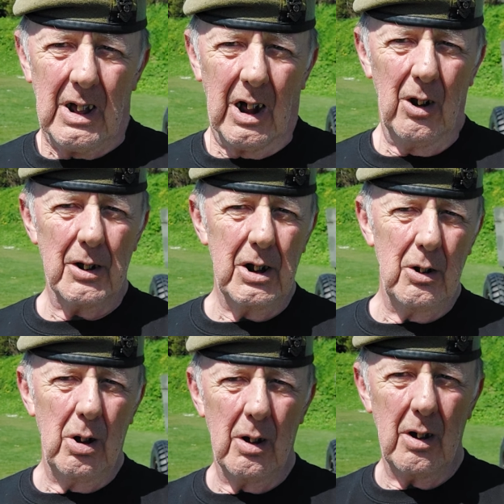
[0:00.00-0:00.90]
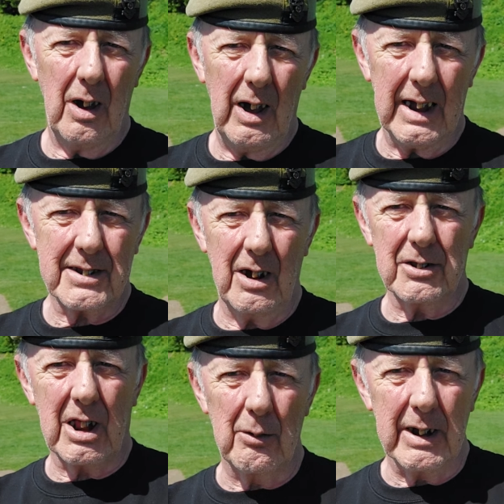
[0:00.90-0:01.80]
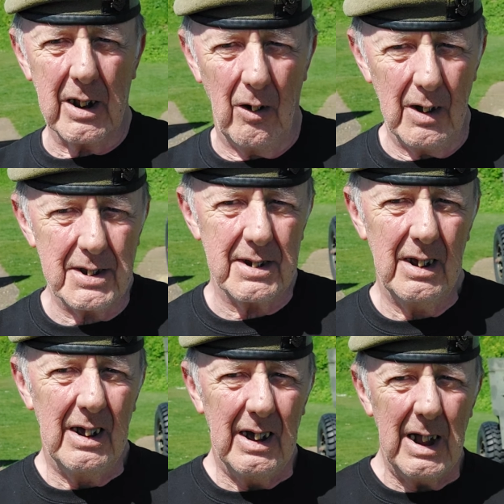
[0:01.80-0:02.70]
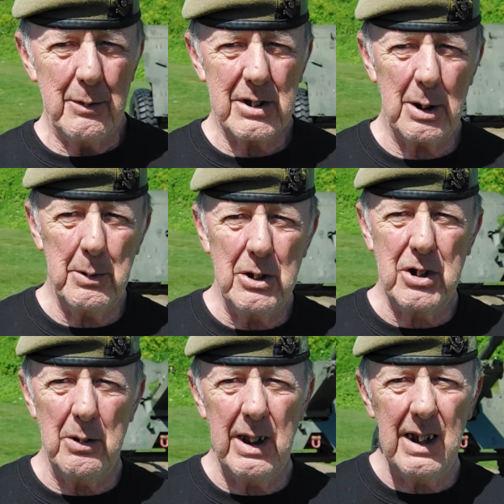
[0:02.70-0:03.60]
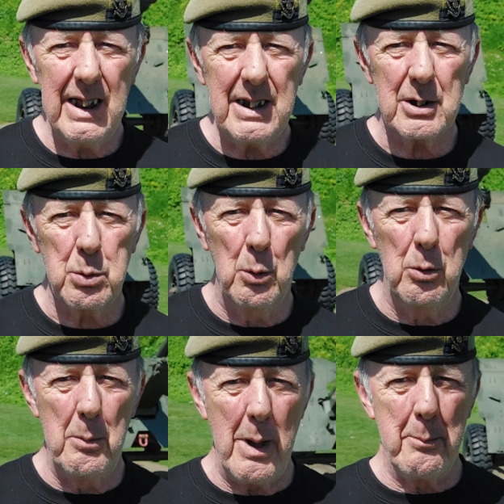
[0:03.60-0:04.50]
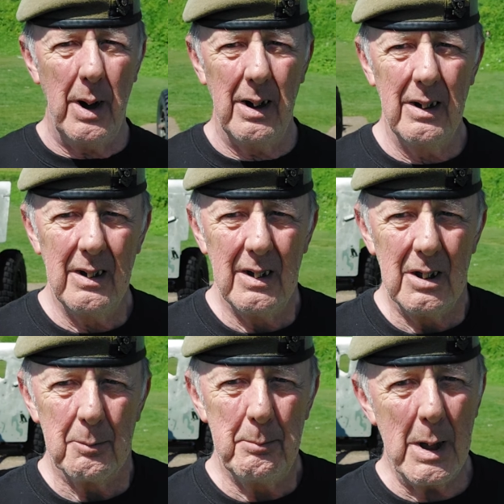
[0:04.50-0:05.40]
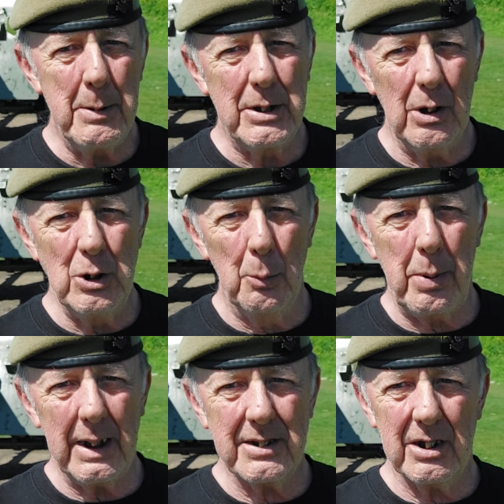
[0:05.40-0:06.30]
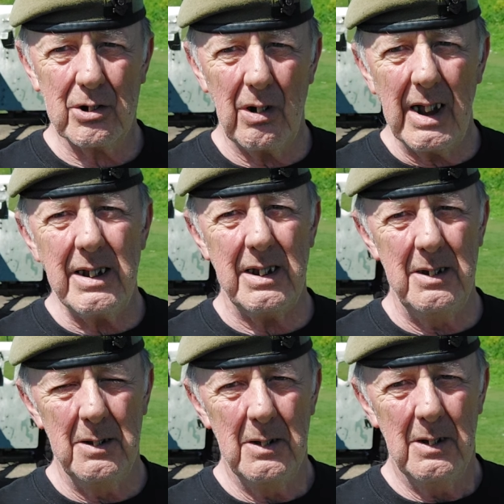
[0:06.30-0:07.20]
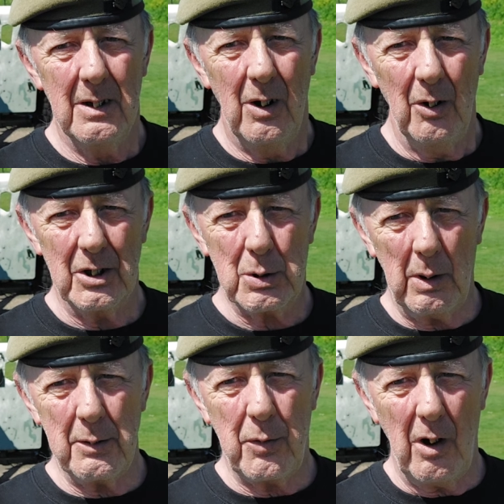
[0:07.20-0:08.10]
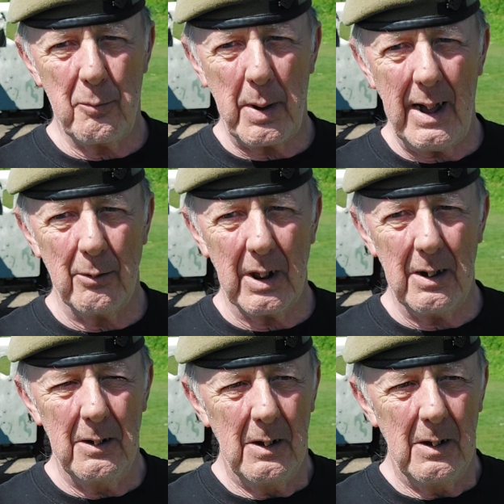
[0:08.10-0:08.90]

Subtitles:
lot of you ex-artillery guys, even some of you junior leaders, will remember maybe doing your basic training on the 25-pounder.